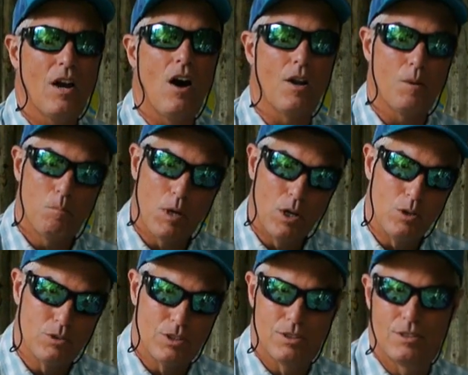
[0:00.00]
on a
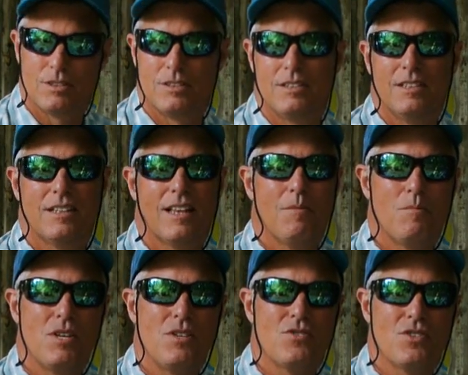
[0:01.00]
boat, that
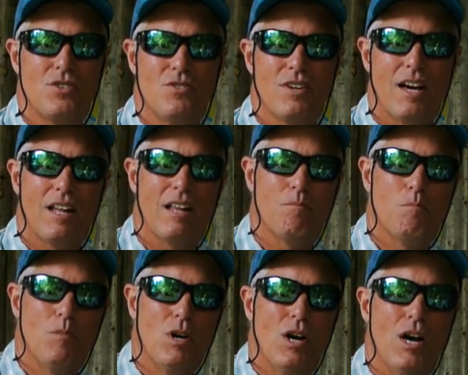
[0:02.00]
means that you have got a
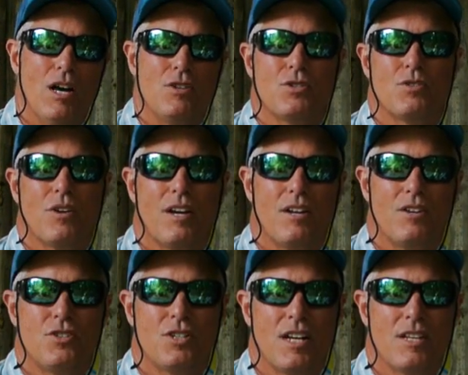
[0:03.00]
much greater
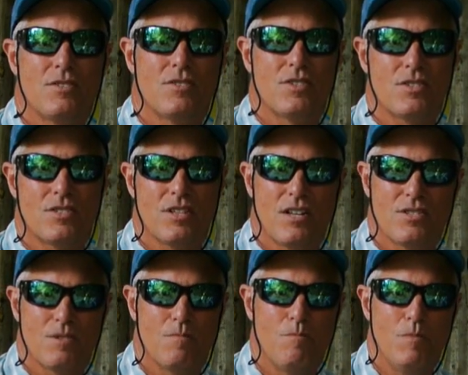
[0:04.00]
chance of
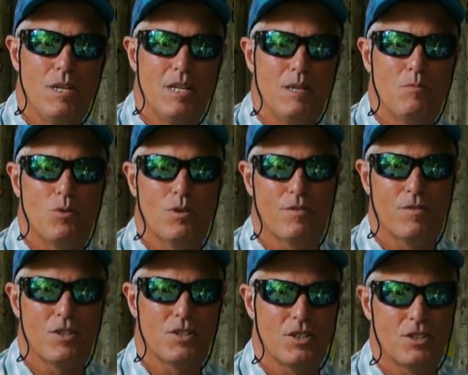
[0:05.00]
success and many more
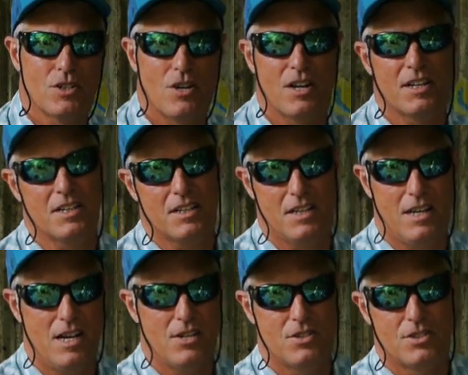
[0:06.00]
fish to target and
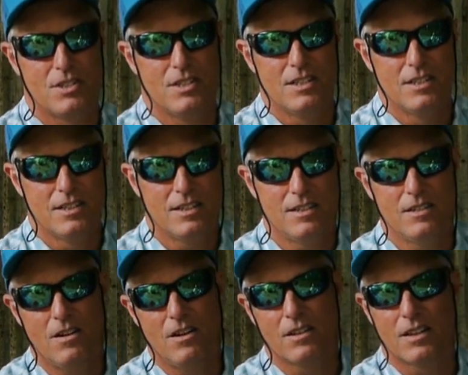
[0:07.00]
catch uh,
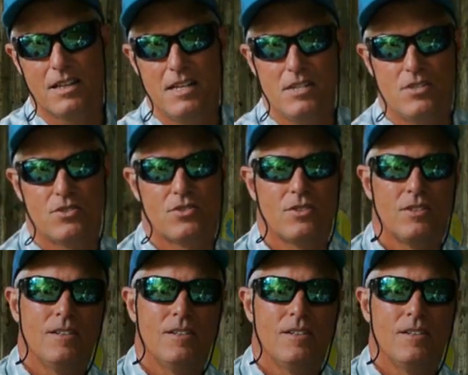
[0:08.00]
on lakes.